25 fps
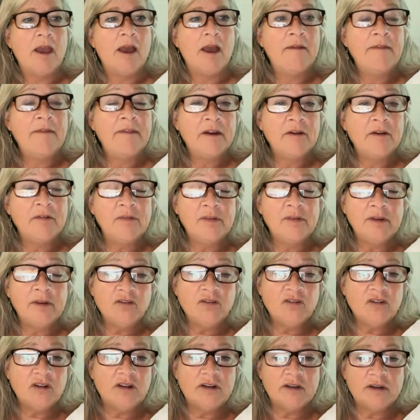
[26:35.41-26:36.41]
and then
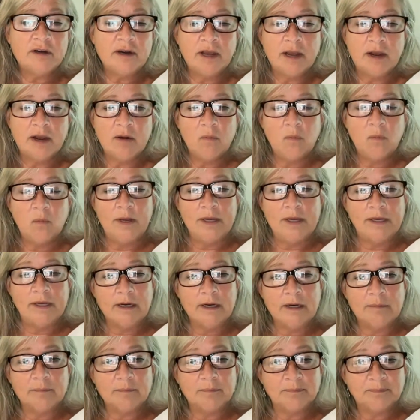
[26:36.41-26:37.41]
essentially did not
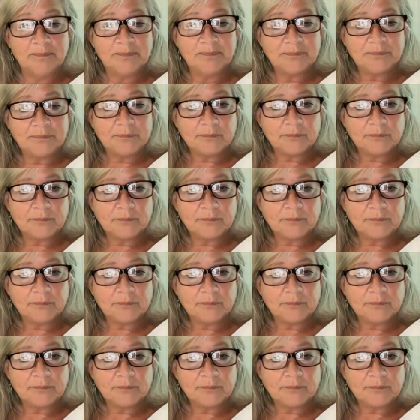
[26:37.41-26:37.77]
wake up.